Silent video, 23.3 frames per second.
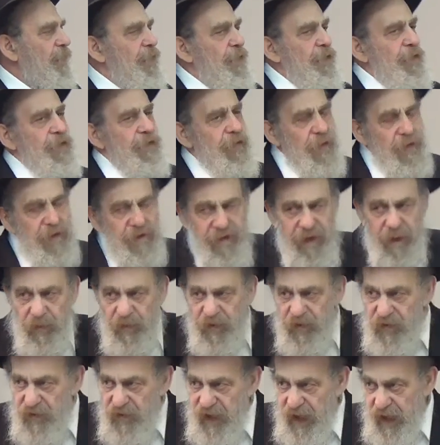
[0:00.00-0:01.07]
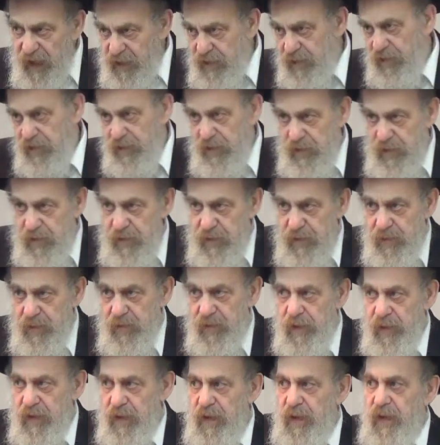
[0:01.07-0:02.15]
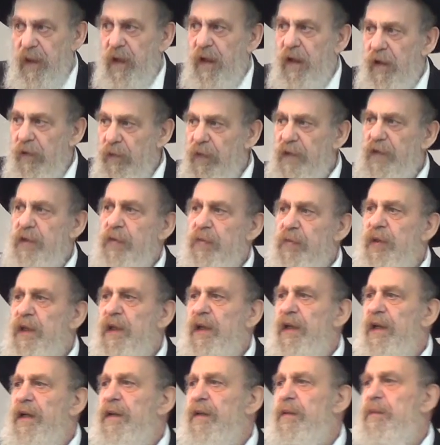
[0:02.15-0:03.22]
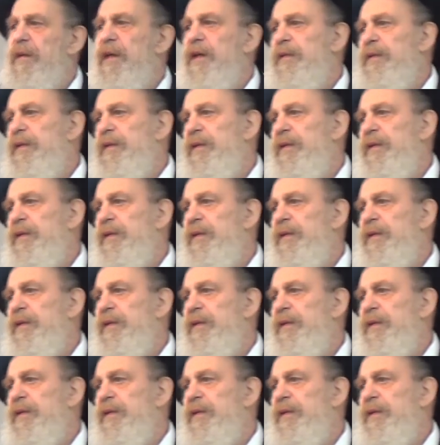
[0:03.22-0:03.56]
So accept the facts of what you're really all about.